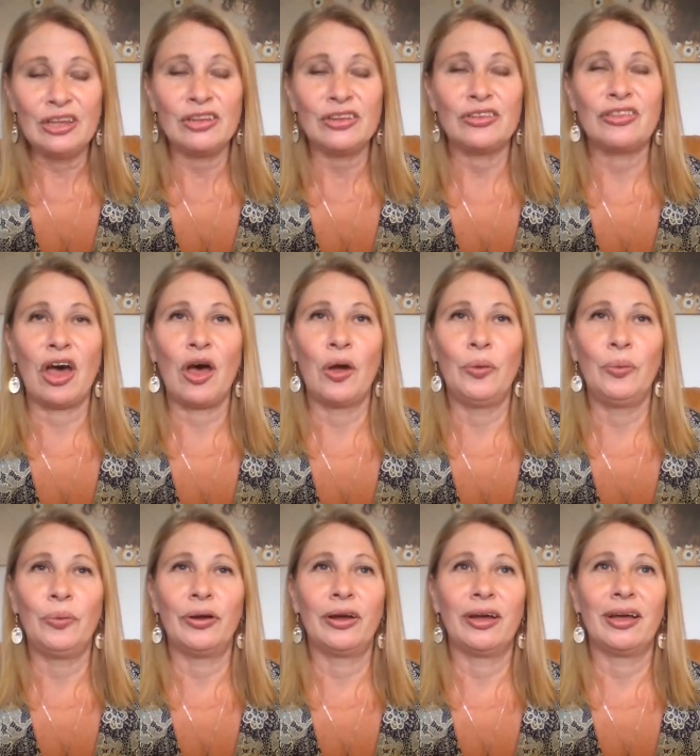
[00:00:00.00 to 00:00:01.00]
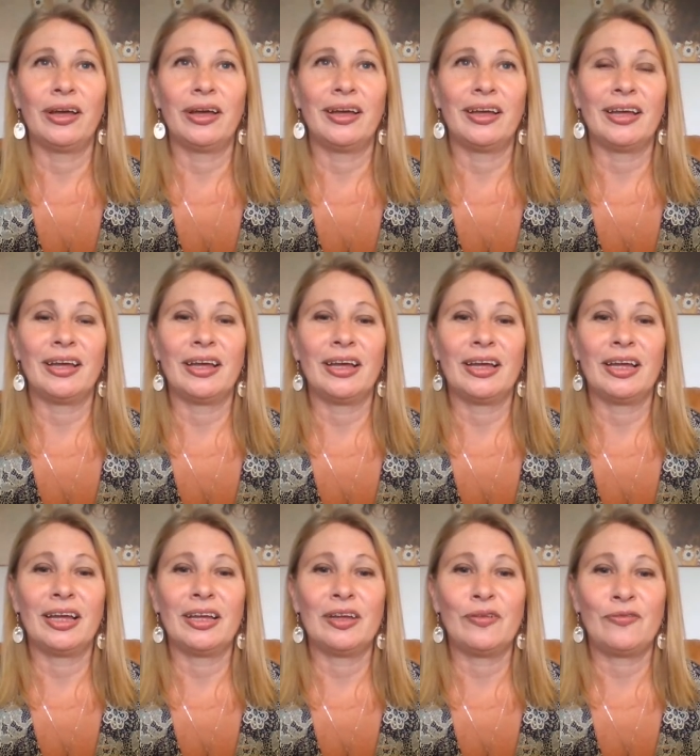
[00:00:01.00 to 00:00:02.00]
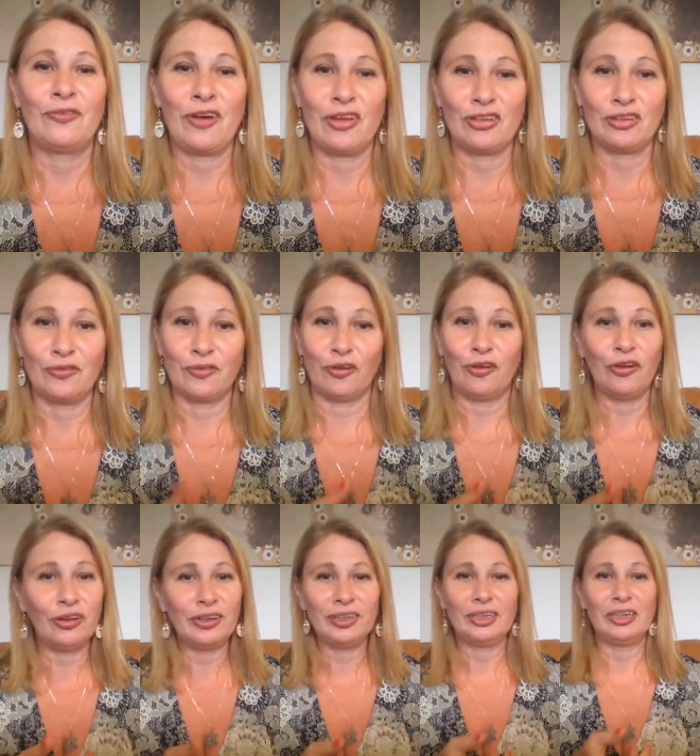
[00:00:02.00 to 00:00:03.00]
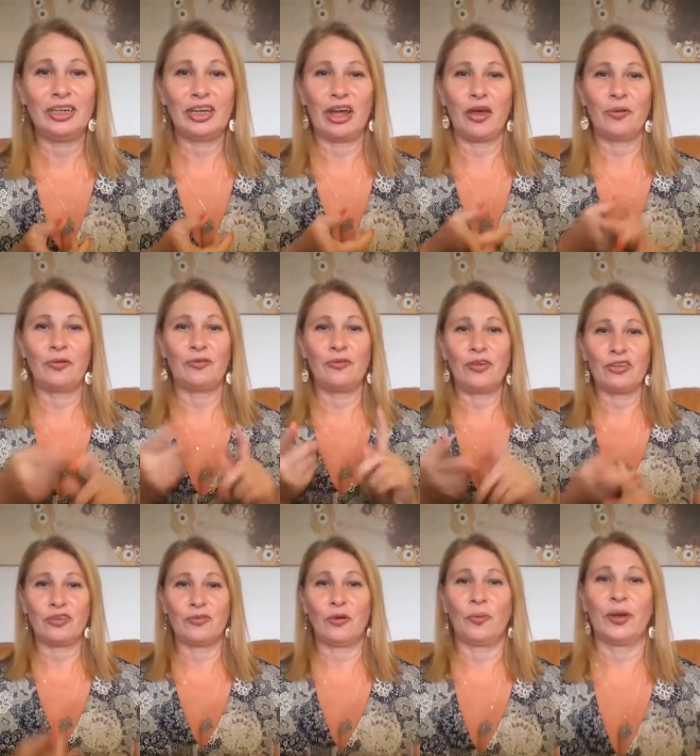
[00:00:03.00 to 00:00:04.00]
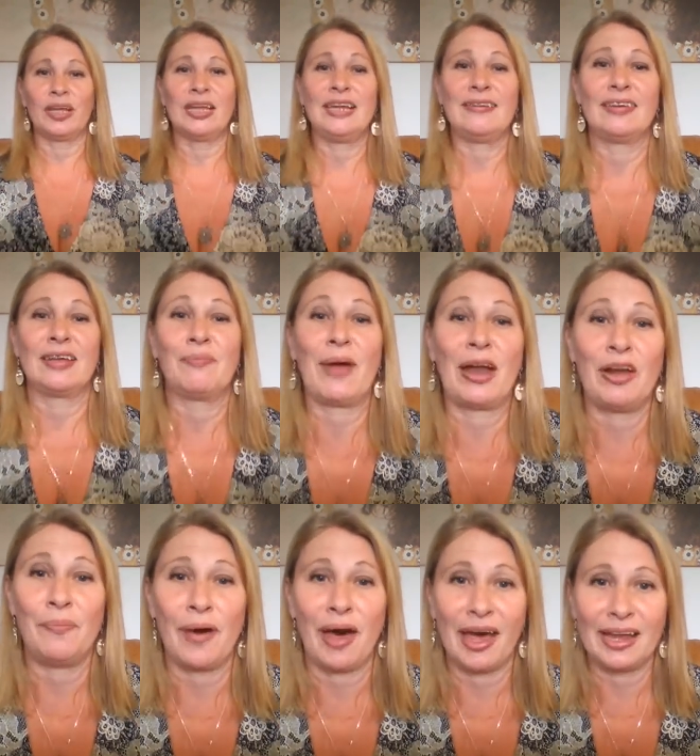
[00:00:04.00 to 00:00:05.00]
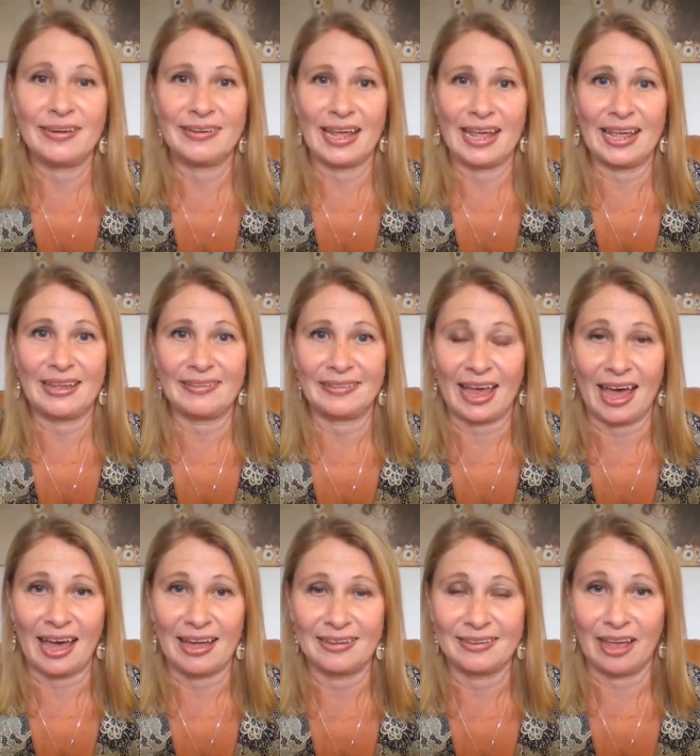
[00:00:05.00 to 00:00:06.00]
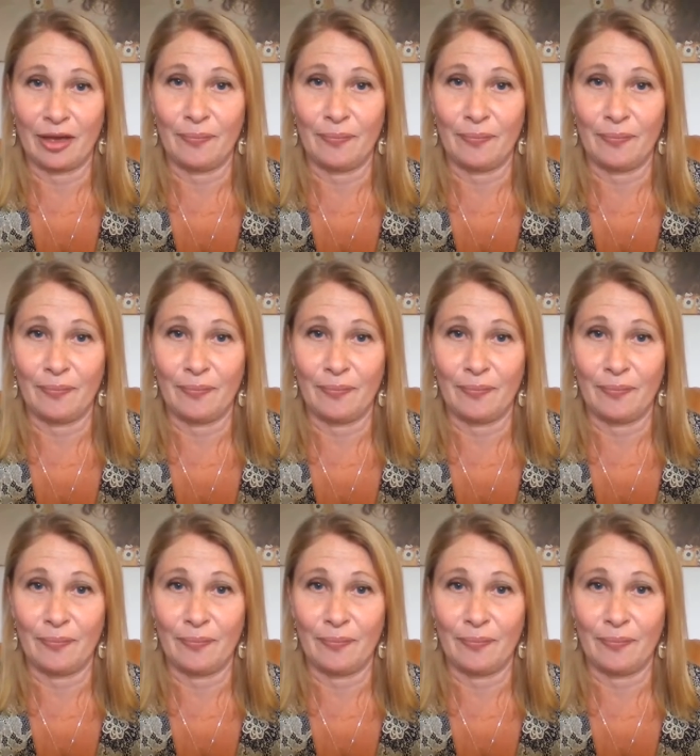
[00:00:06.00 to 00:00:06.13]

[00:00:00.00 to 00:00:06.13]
So first of all, what you need to bear in mind is that